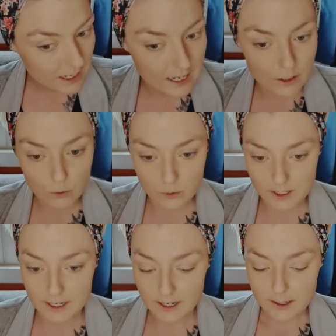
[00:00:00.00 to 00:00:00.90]
I know
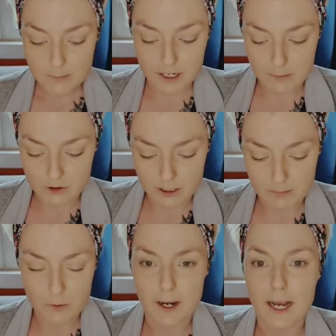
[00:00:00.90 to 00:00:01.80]
that primers can
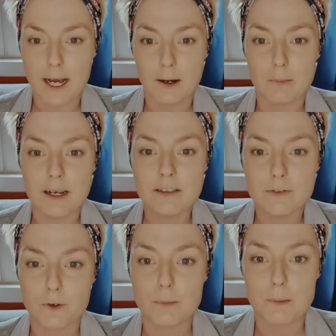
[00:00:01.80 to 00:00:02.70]
be quite a hit or miss
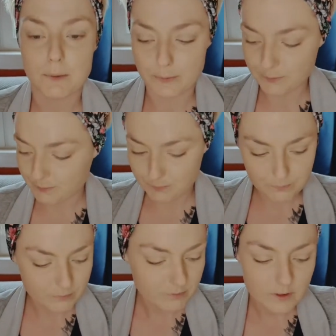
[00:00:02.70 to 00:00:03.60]
for people.
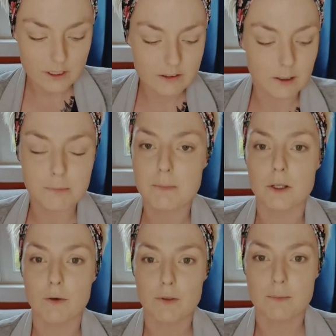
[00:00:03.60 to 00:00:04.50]
Some people
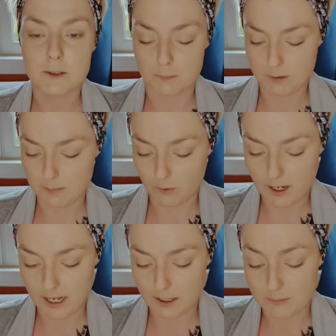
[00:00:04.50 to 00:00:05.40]
love them, some people
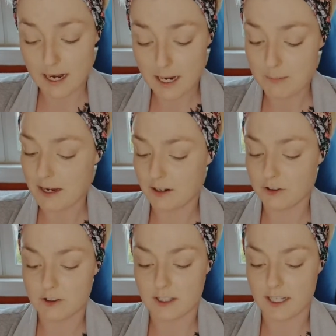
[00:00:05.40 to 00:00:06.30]
hate them. I
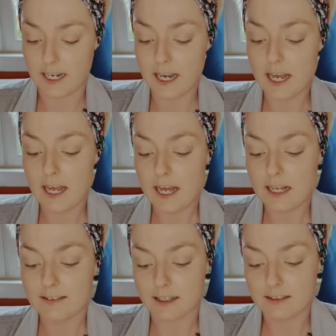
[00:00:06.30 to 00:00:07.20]
personally,
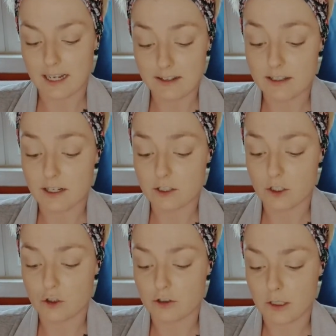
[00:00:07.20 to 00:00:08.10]
since I
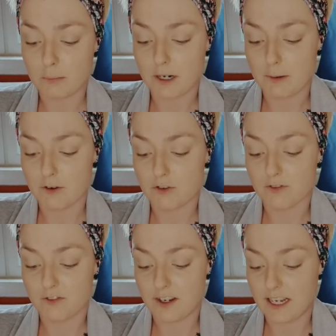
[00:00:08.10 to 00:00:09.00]
started using primers,
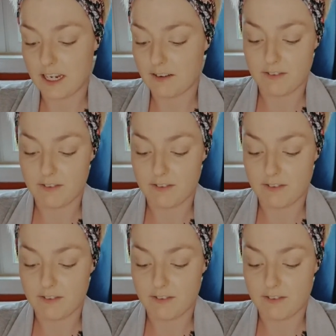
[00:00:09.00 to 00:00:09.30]
very